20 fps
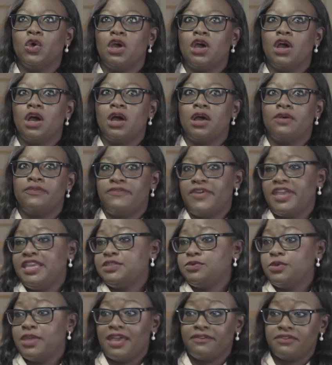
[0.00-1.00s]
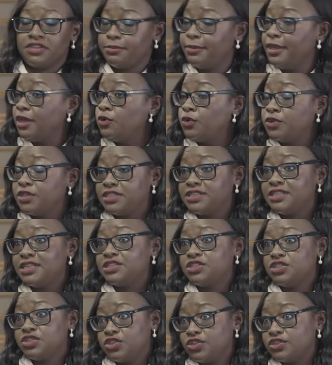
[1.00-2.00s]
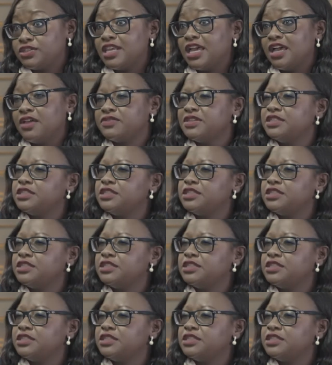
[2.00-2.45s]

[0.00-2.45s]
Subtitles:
are faced with having to make all the decisions yourselves,